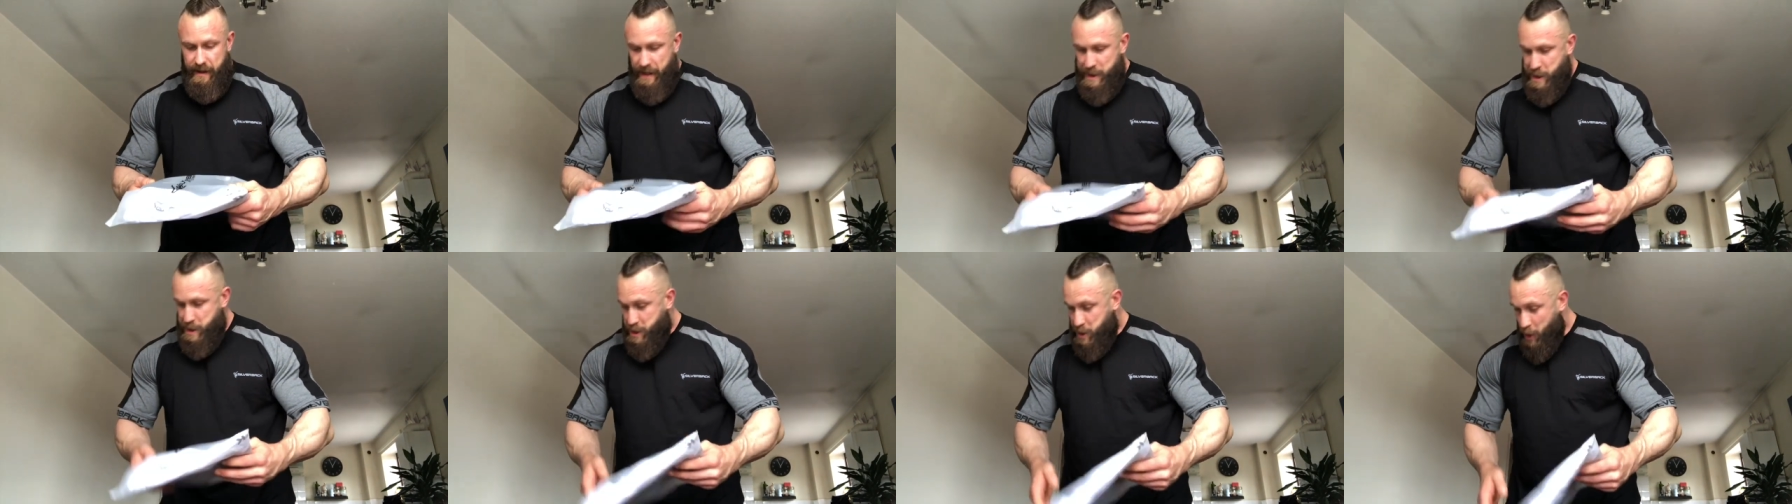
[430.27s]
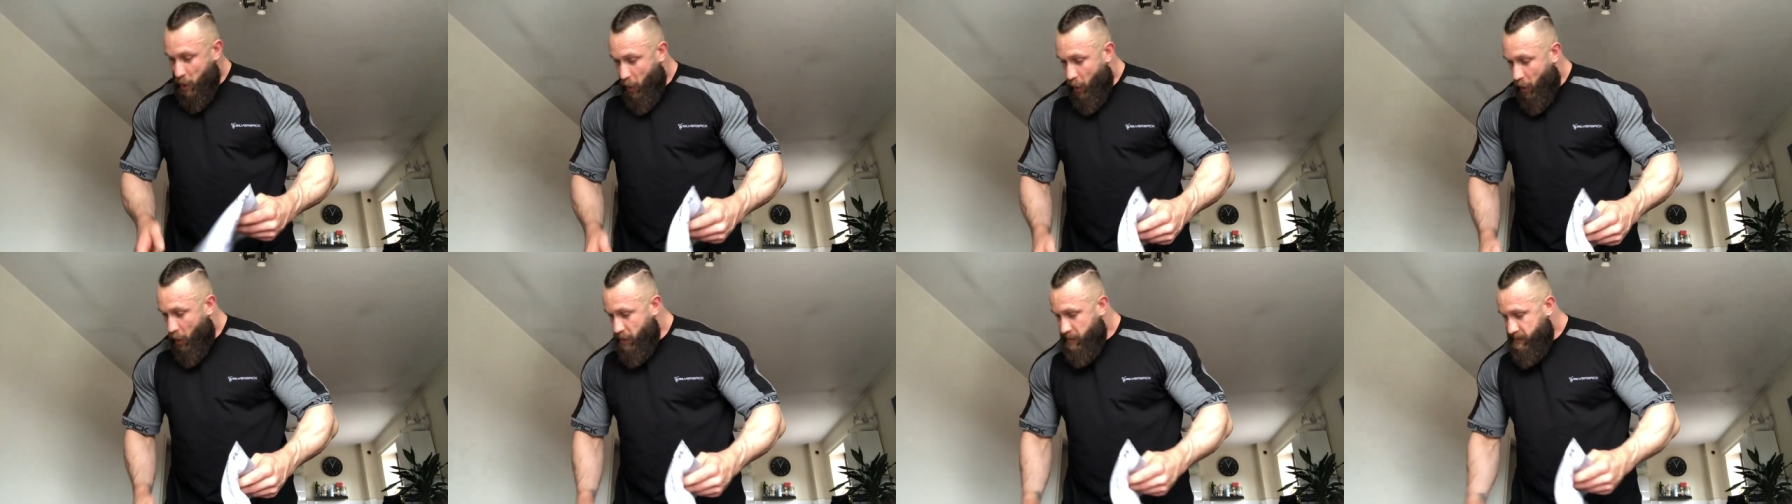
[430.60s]

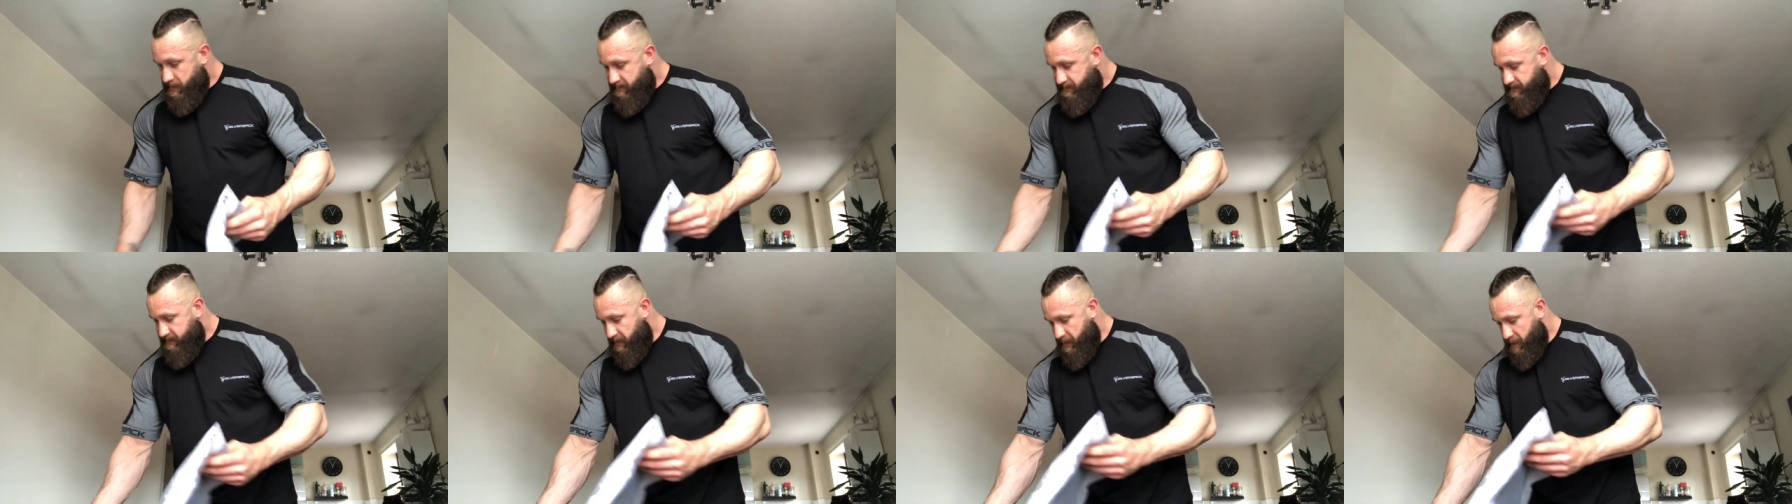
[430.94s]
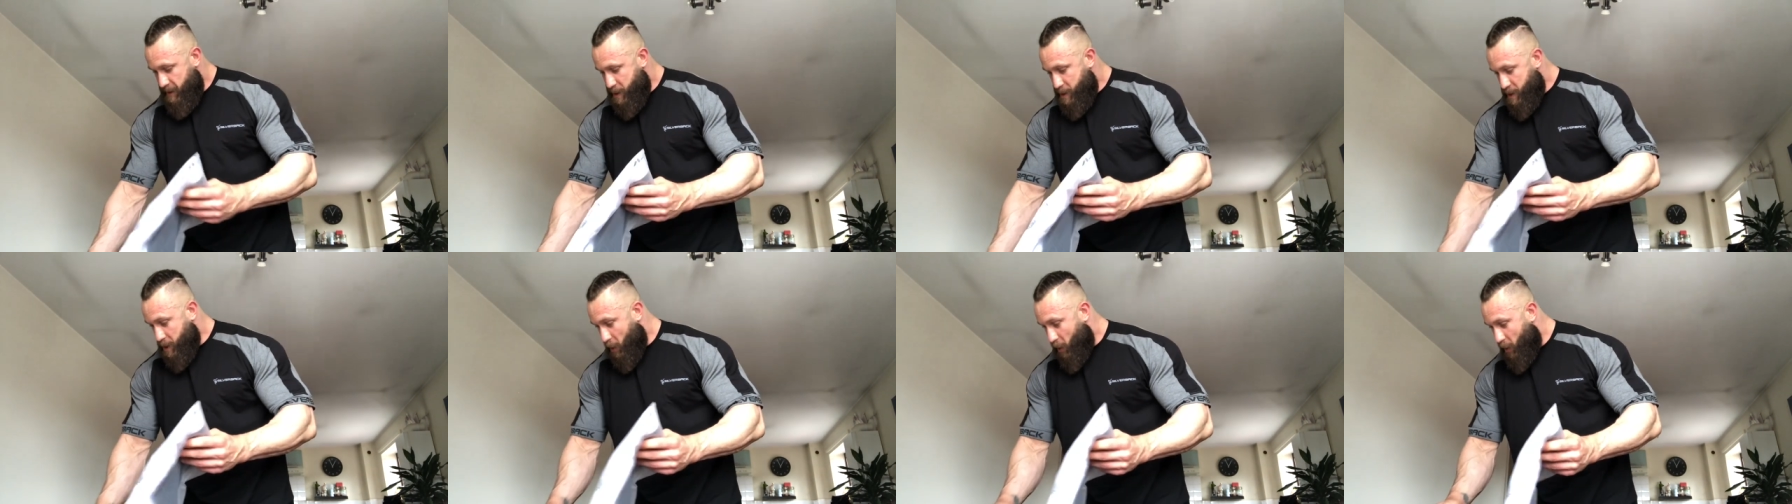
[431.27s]
shorts,
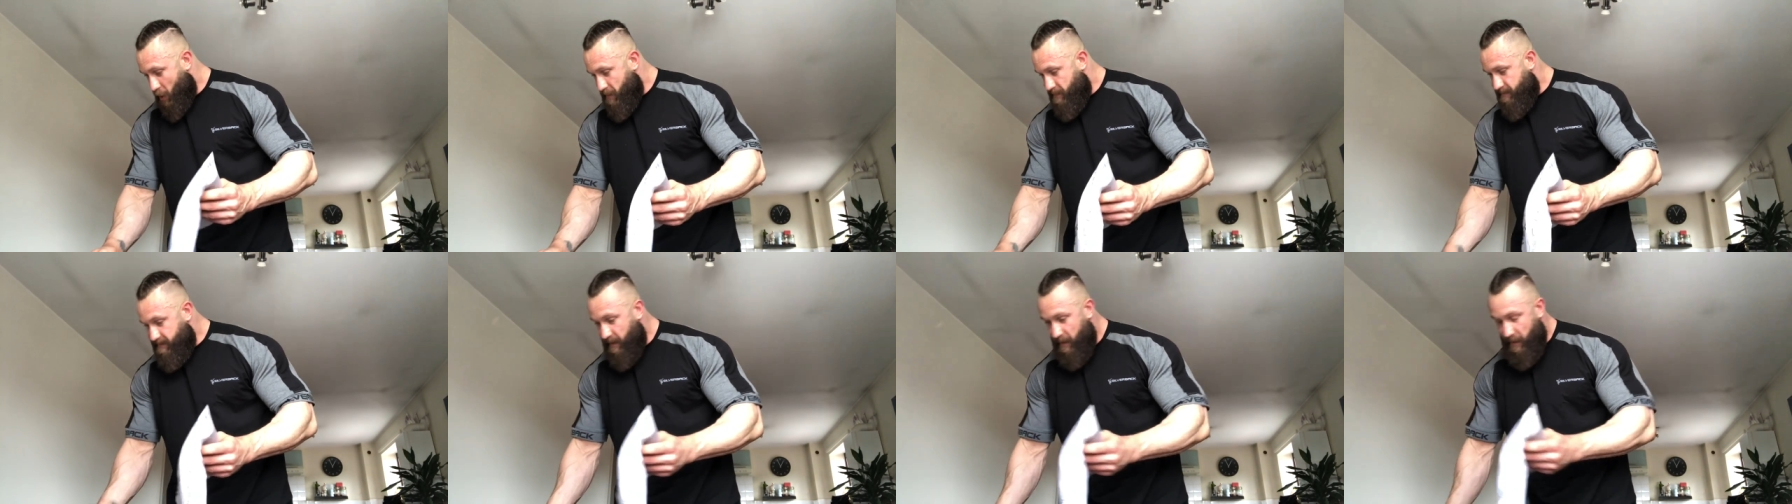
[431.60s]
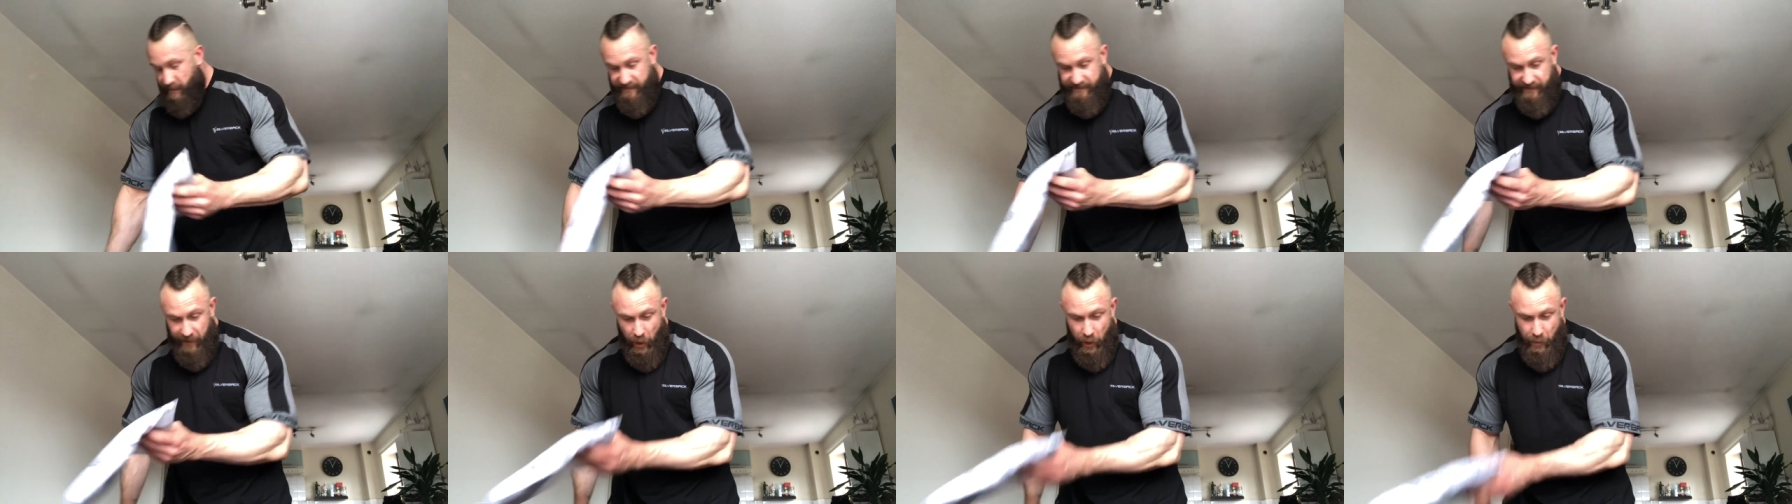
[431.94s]
shorts,
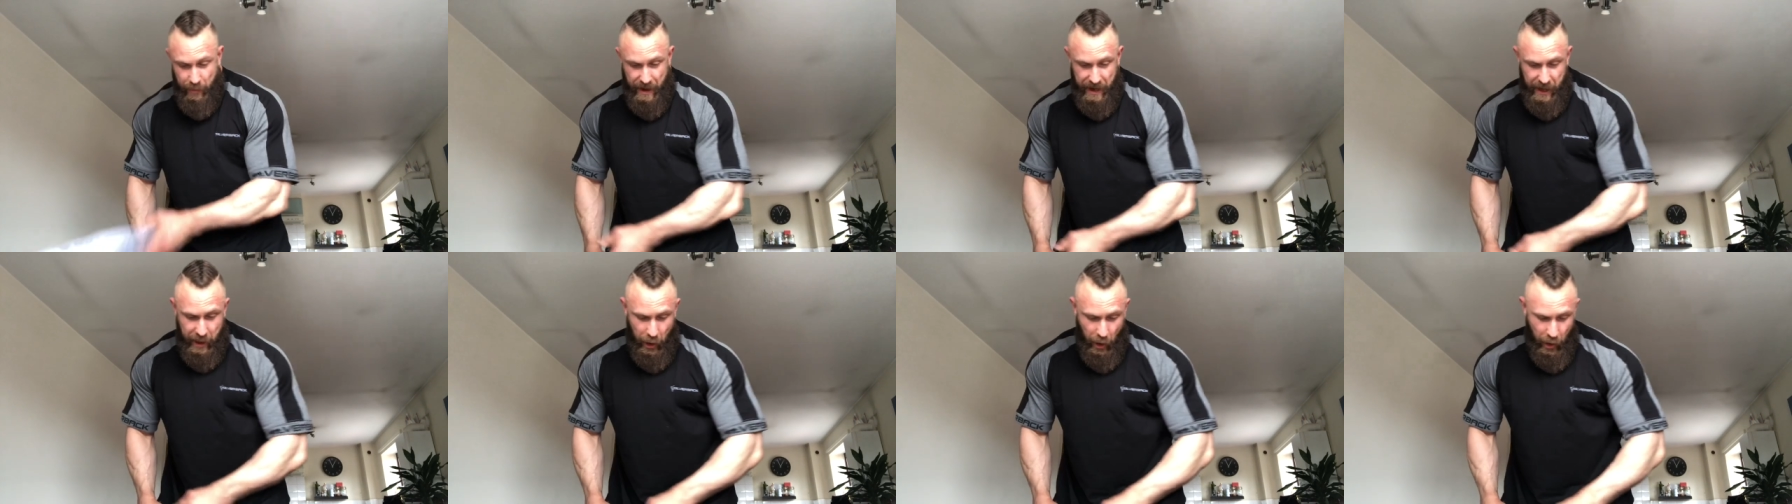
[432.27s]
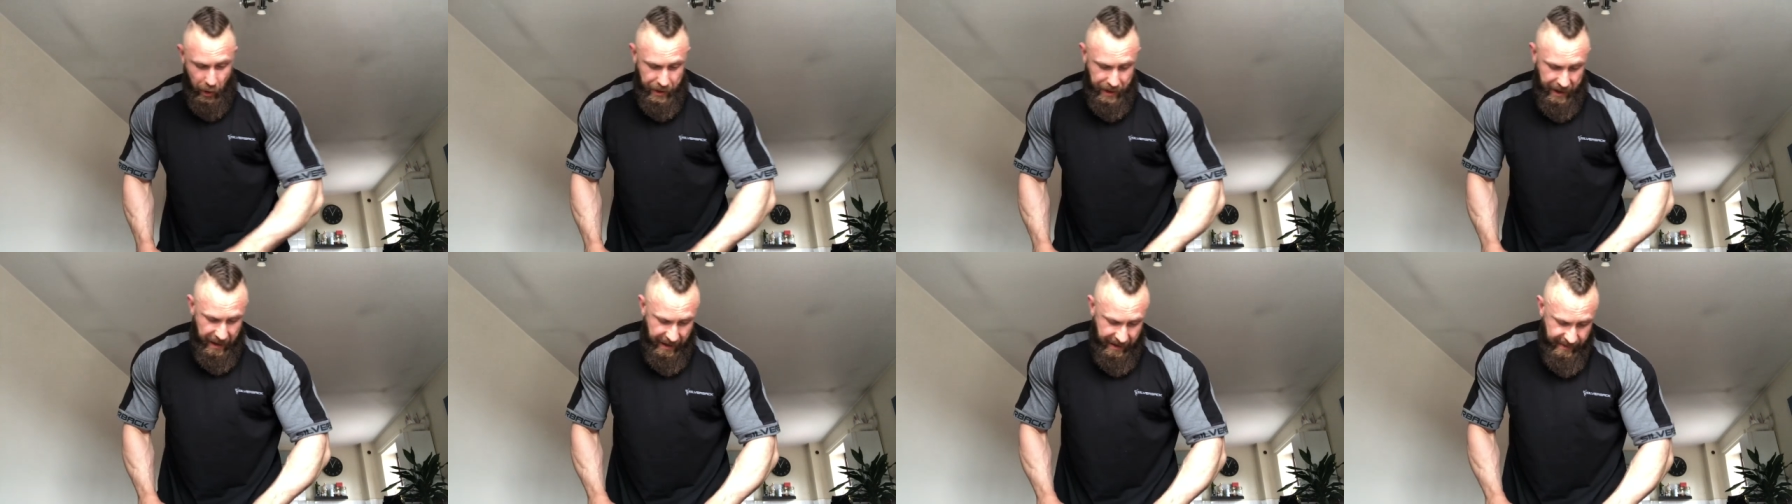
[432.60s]
so many
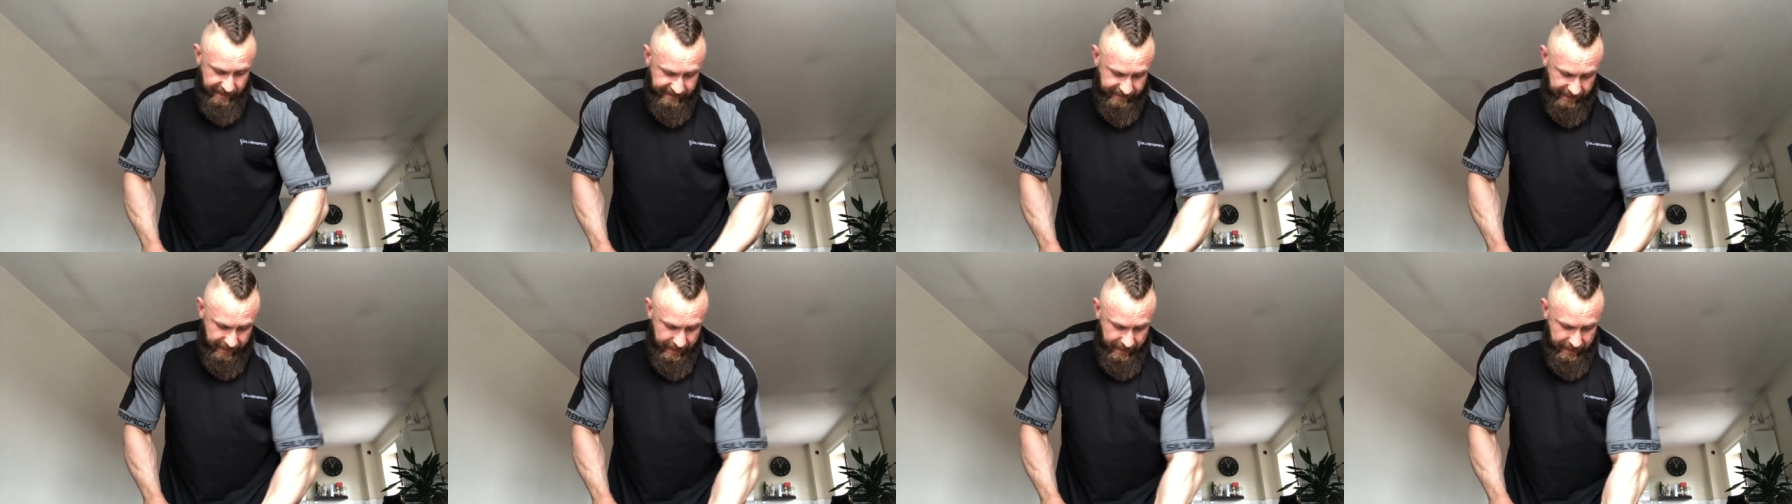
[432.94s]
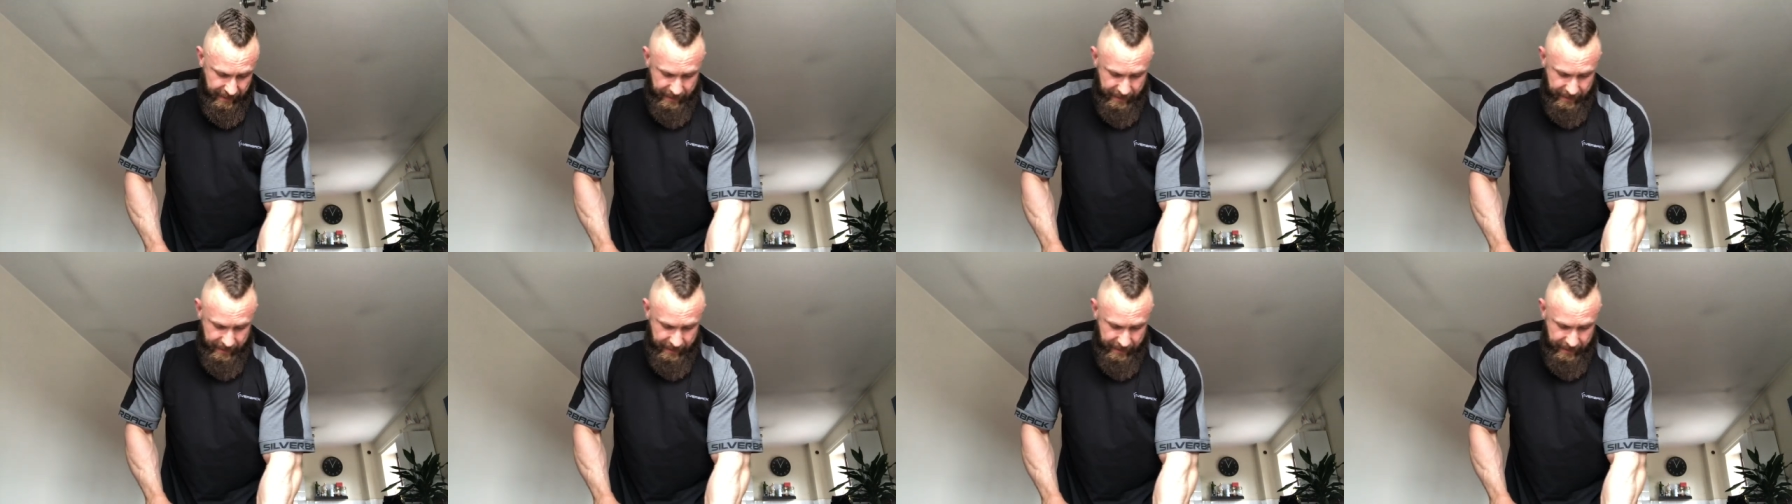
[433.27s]
hoodies.